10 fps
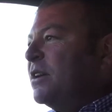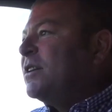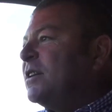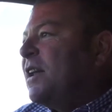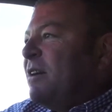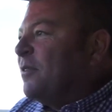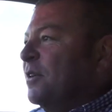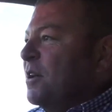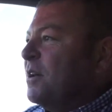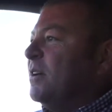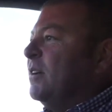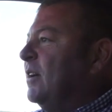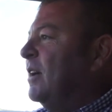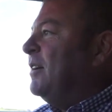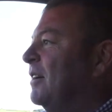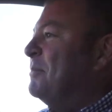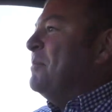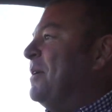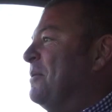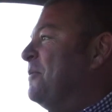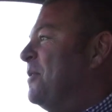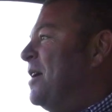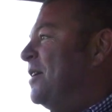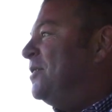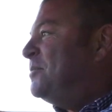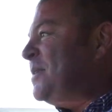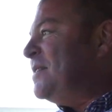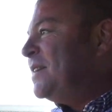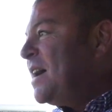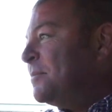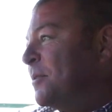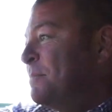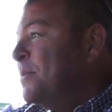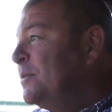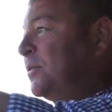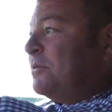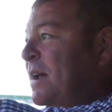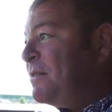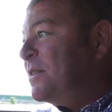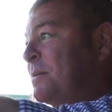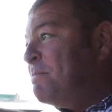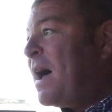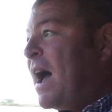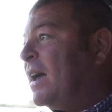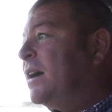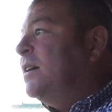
911. Oh my word, it's a bit of an animal. It moves around at the back